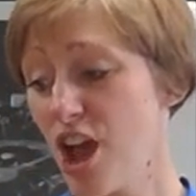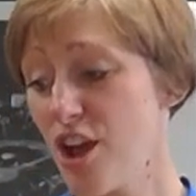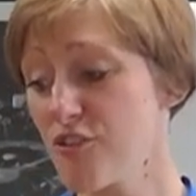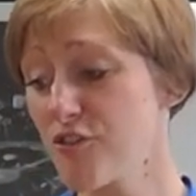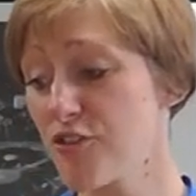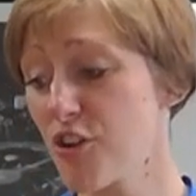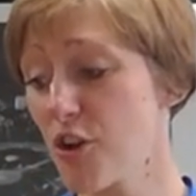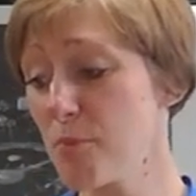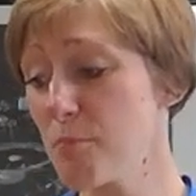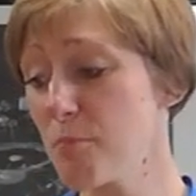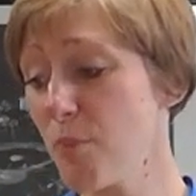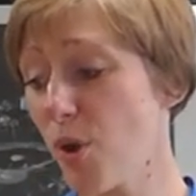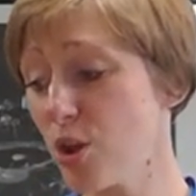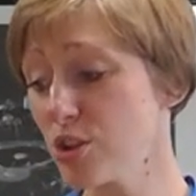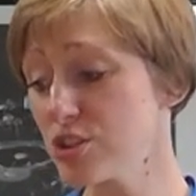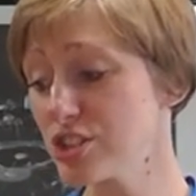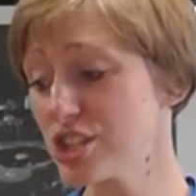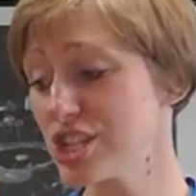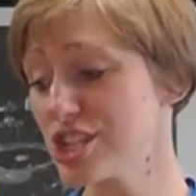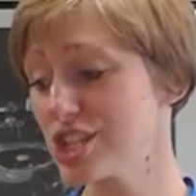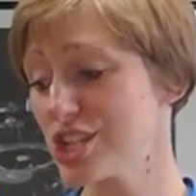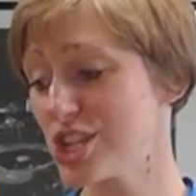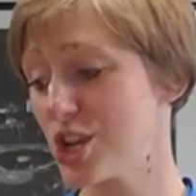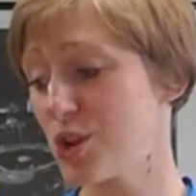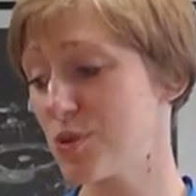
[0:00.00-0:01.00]
for
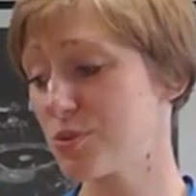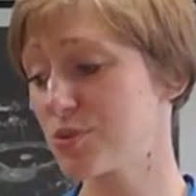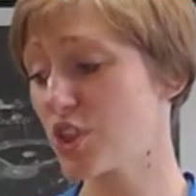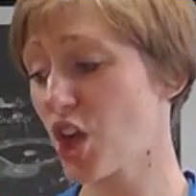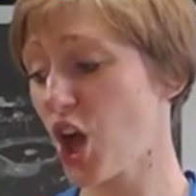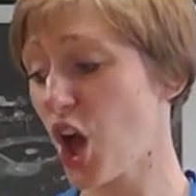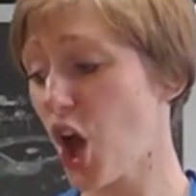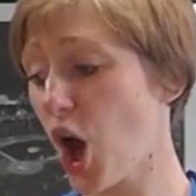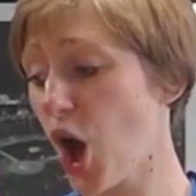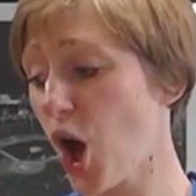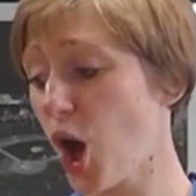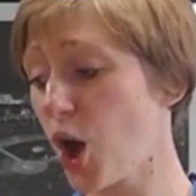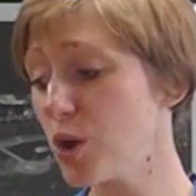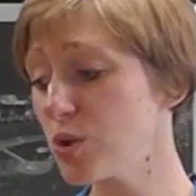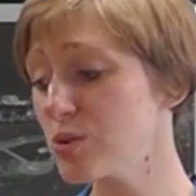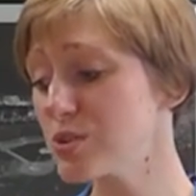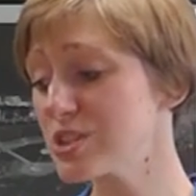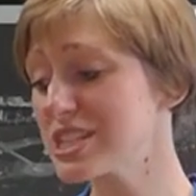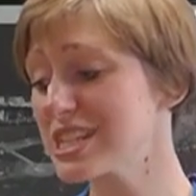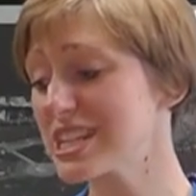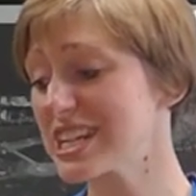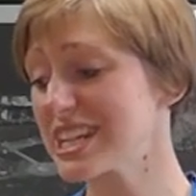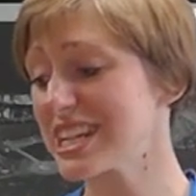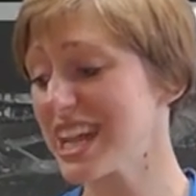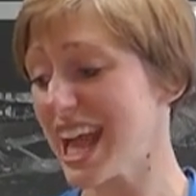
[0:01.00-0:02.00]
multitude, the
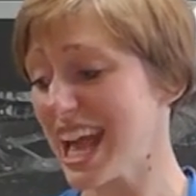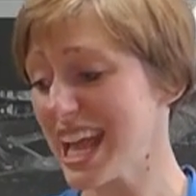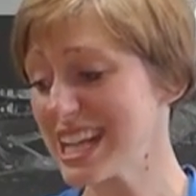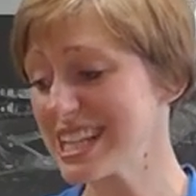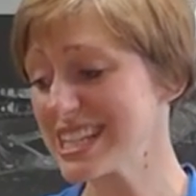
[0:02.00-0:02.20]
host like